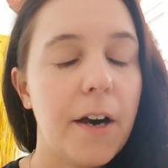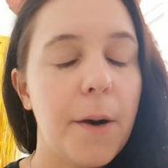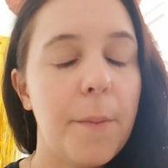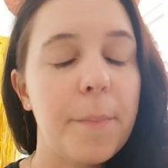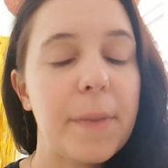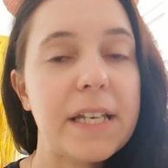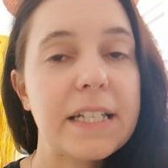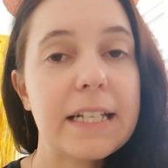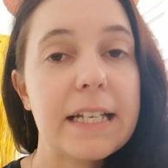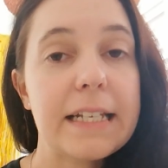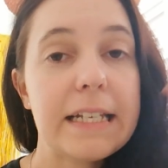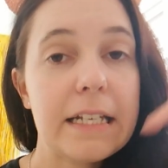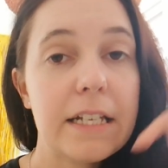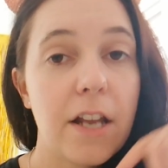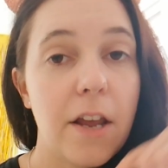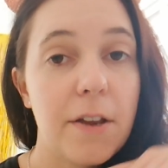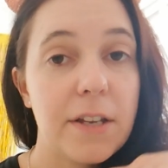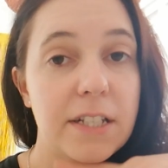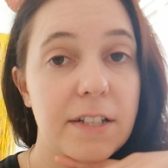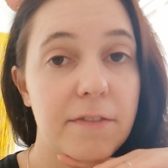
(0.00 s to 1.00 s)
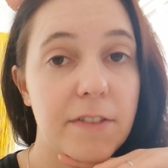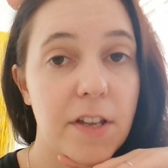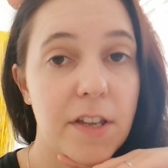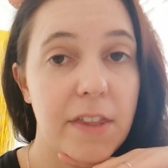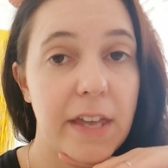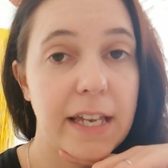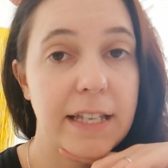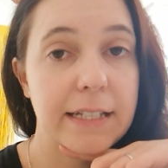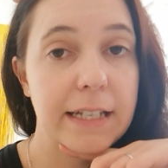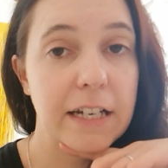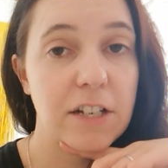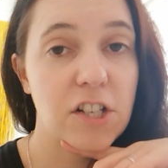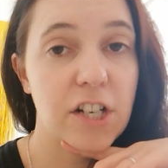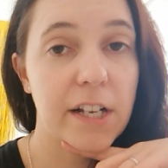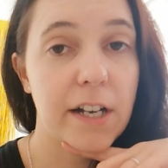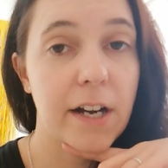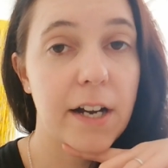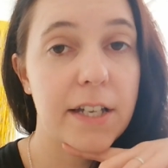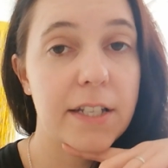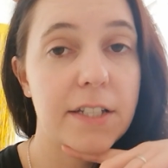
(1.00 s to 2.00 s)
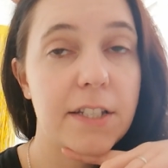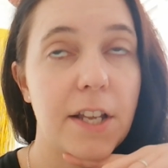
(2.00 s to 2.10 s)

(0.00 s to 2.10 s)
Because I did notice a few things actually, guys.